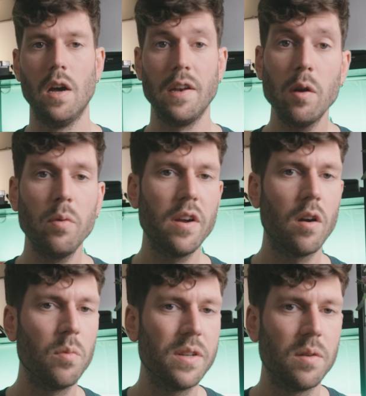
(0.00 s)
And here we
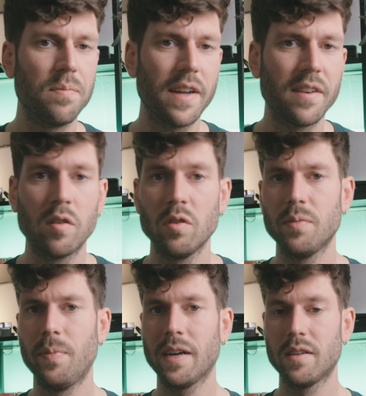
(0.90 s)
are with some technical
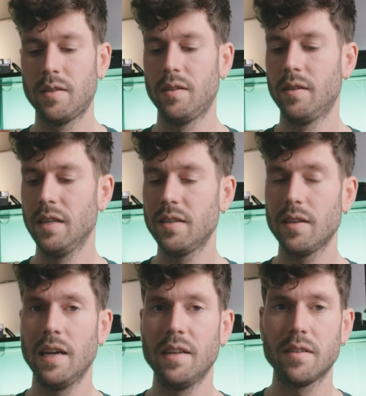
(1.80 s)
specs. This
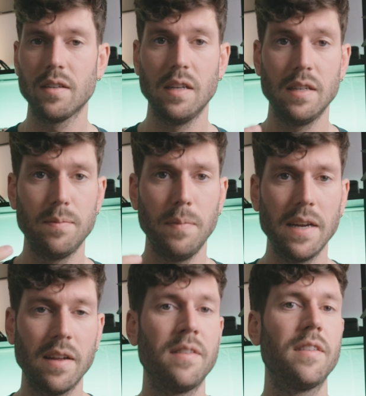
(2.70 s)
lens is
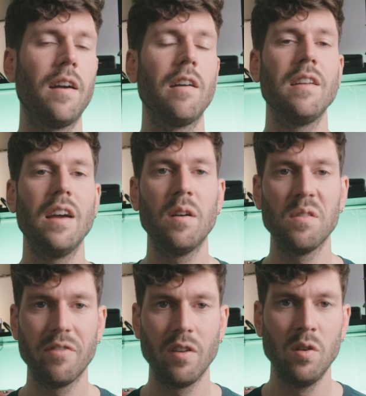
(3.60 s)
made entirely out
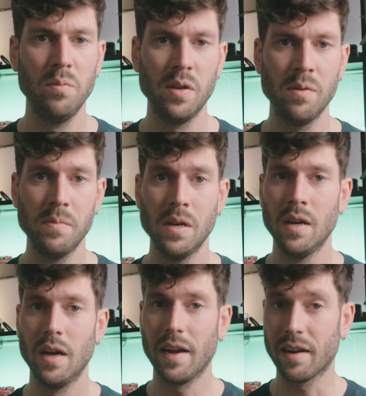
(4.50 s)
of aluminum
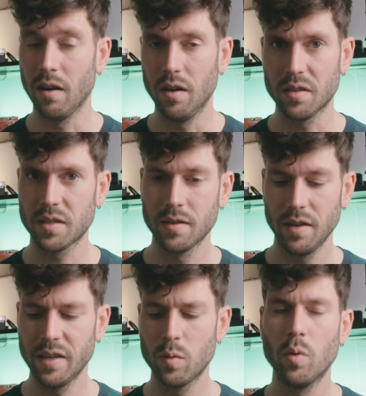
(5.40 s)
and glass.
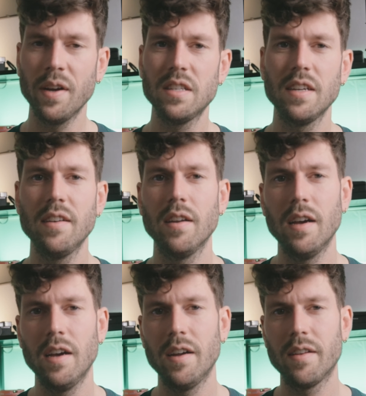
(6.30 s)
It weighs in
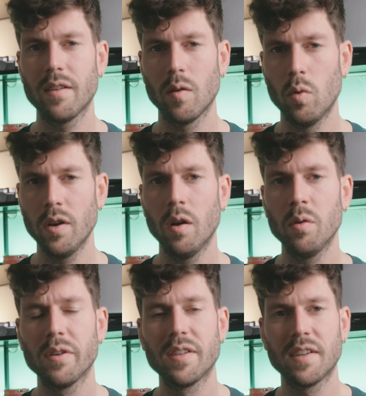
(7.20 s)
at
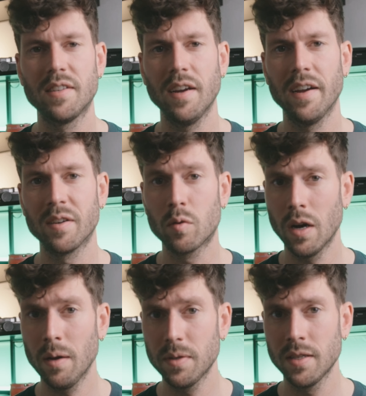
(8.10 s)
168
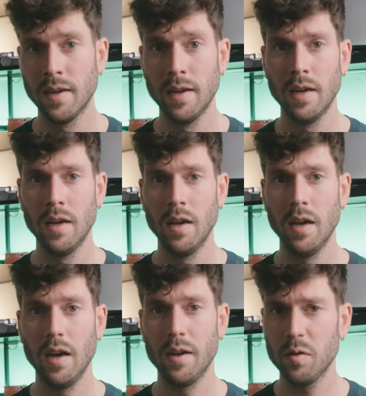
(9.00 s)
grams
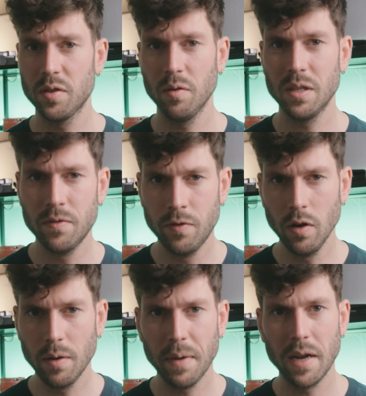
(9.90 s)
and also it's
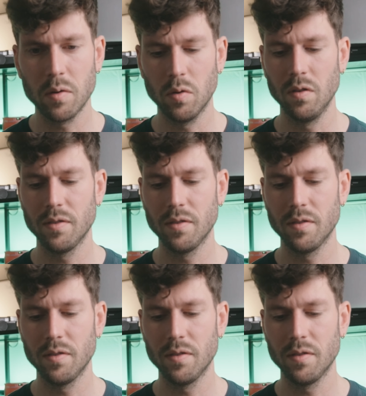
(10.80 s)
fully manual.